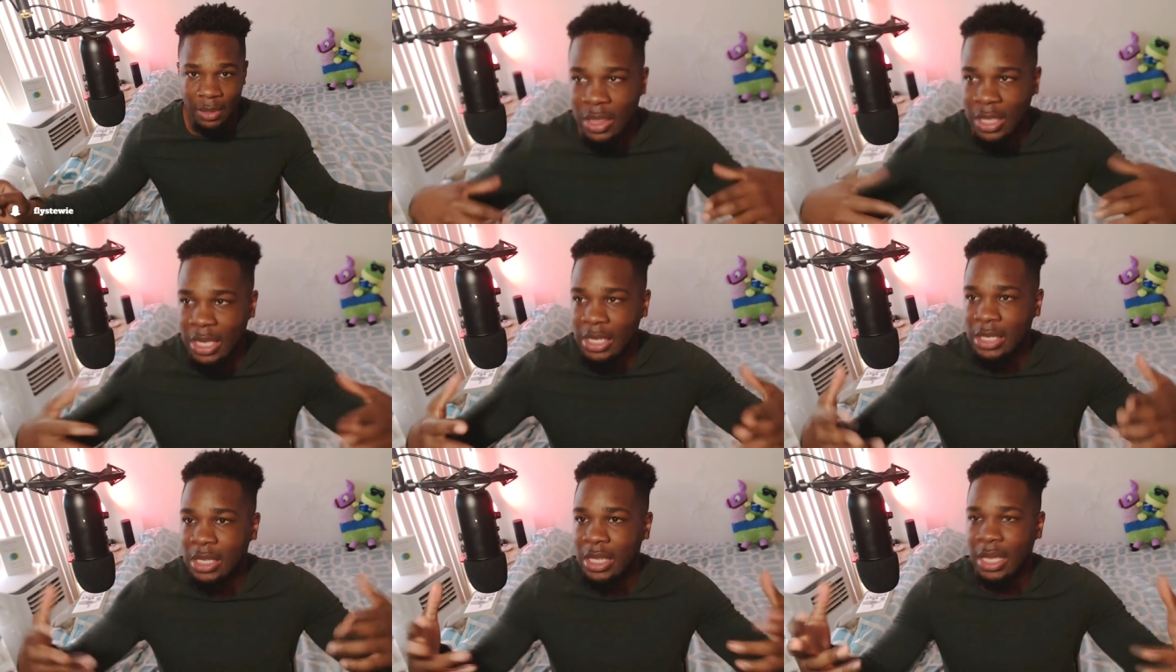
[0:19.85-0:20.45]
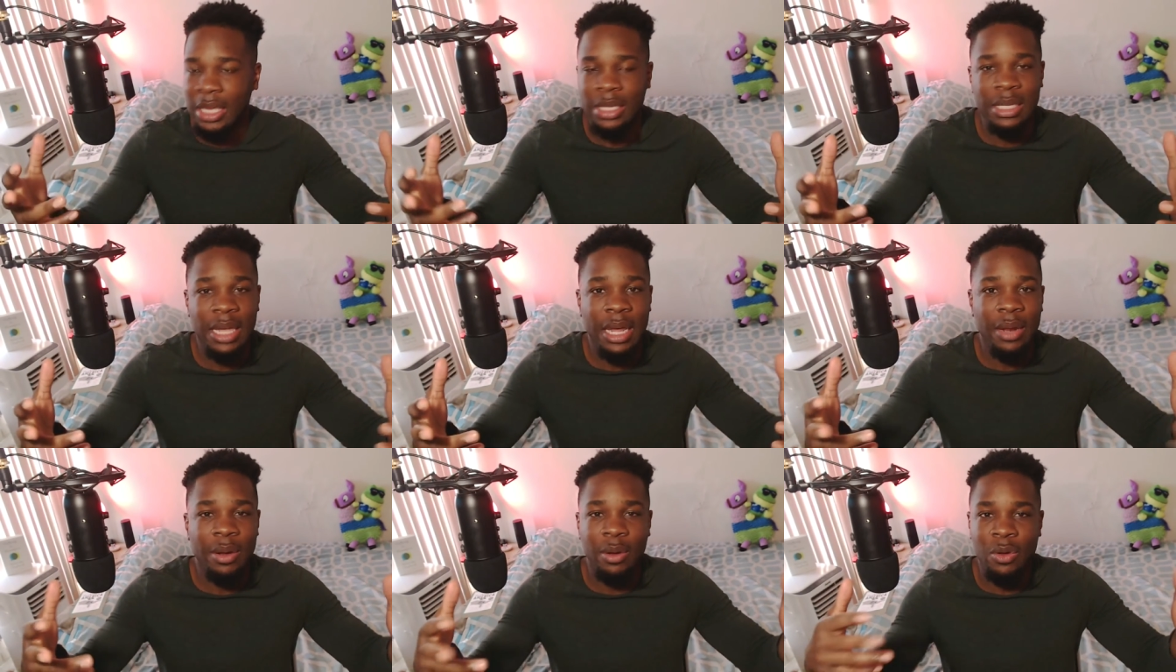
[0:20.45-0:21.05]
these things
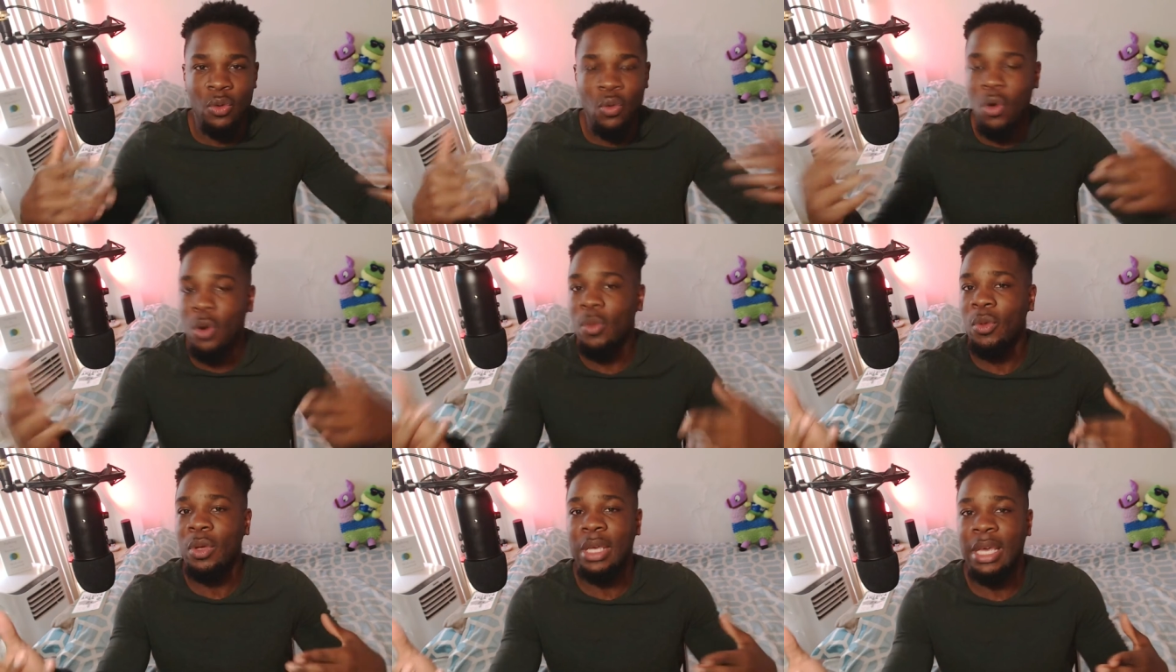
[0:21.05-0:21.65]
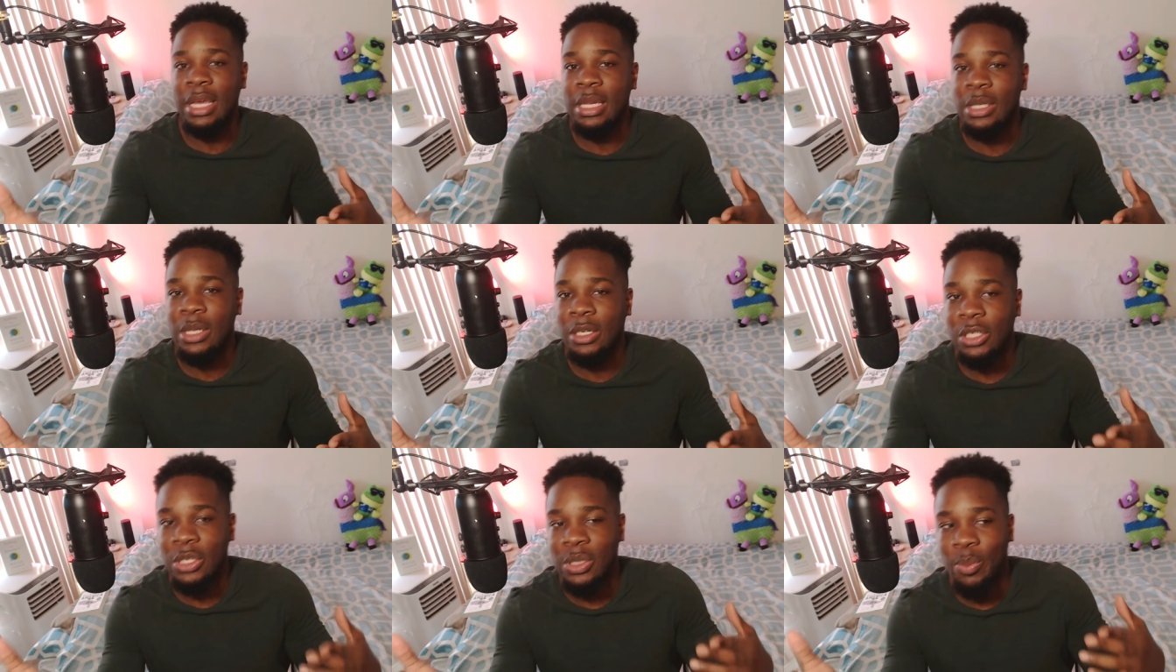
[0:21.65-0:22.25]
that normal kids
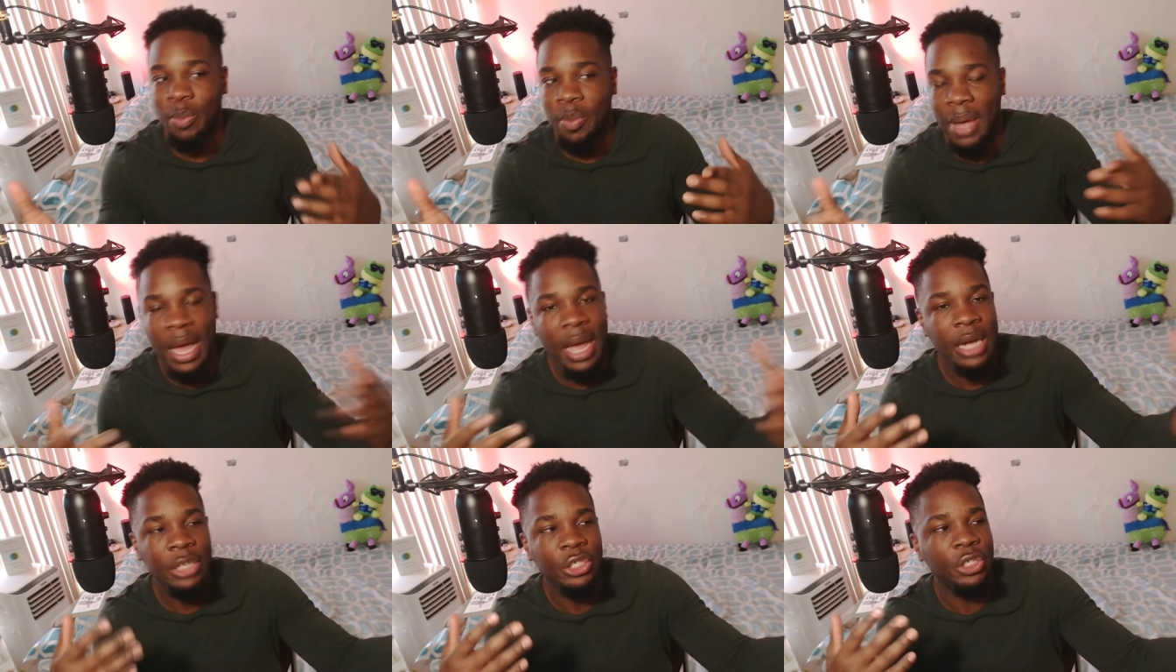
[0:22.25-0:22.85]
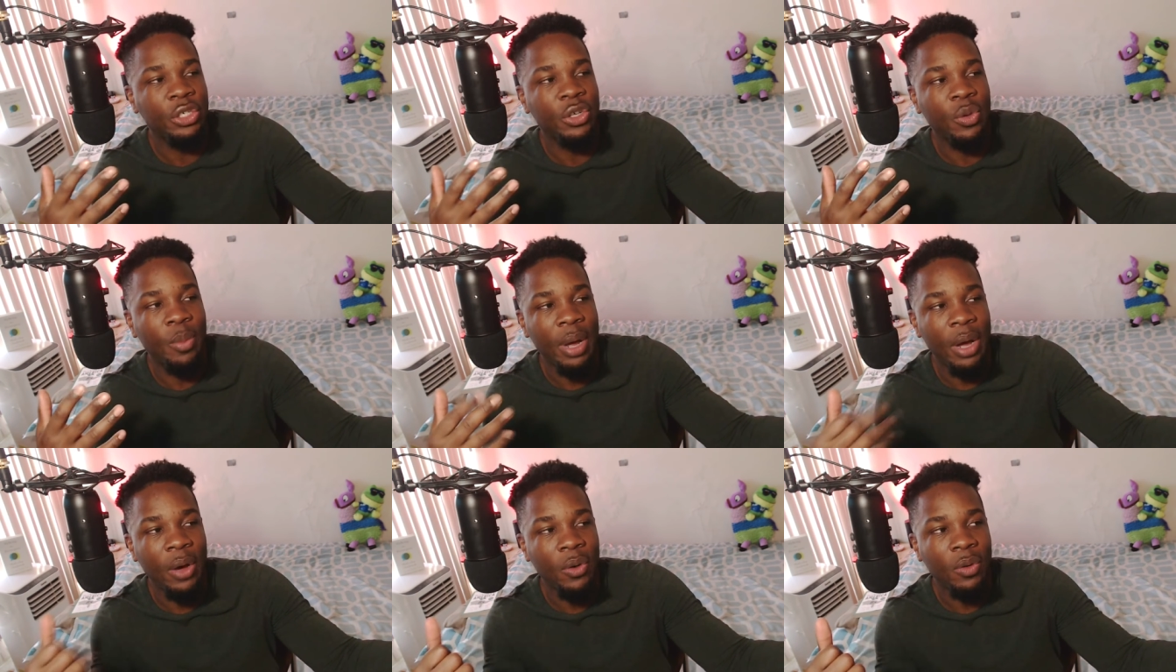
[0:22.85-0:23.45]
are just passionate
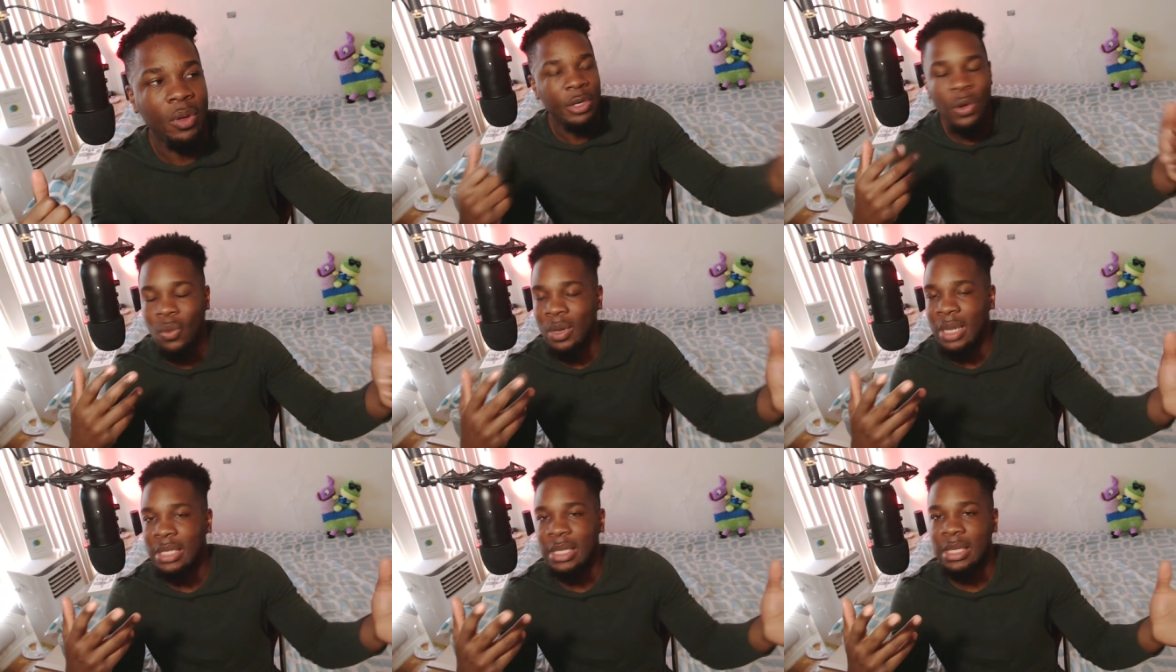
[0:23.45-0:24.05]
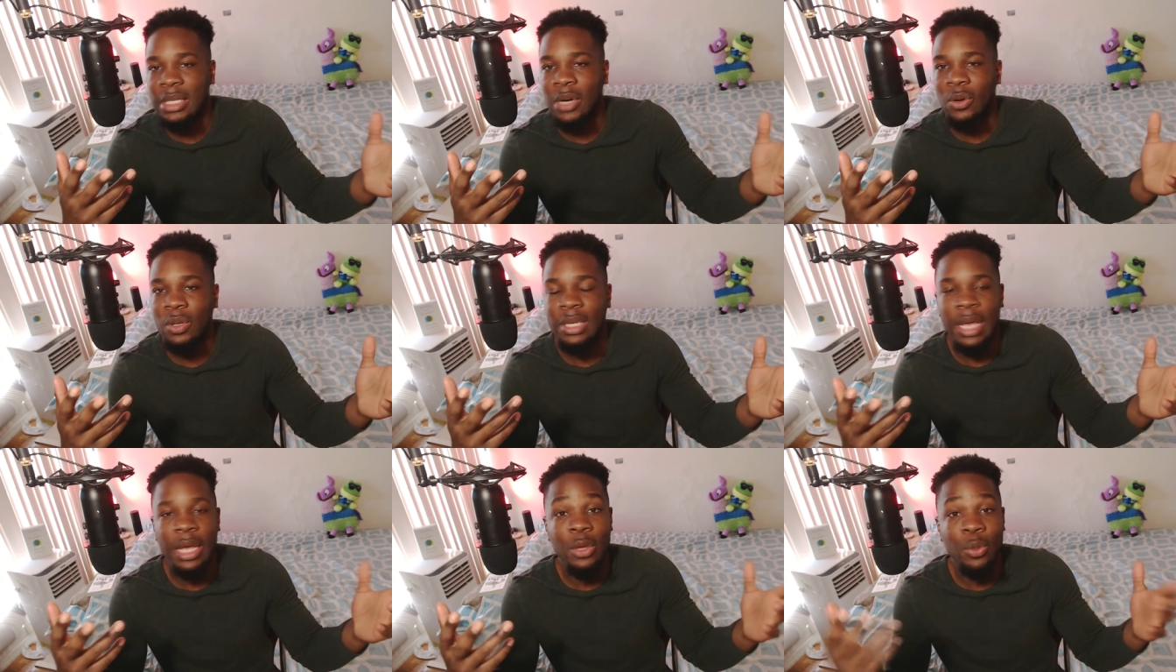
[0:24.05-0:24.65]
about don't
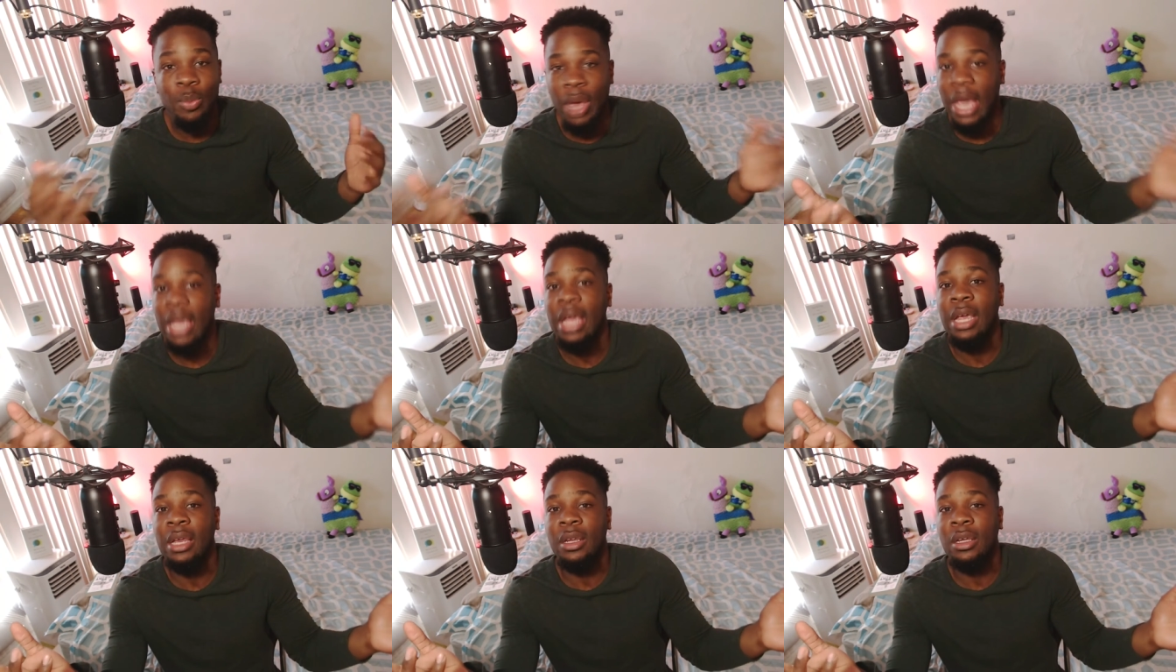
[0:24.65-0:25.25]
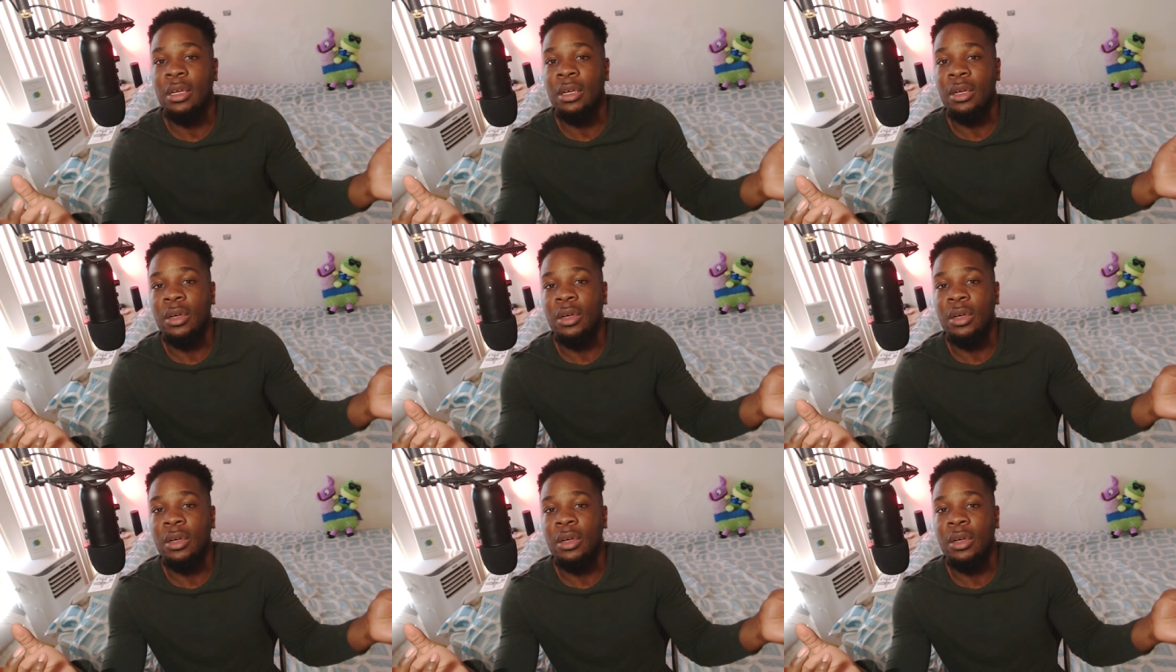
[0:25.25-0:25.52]
necessarily get you paid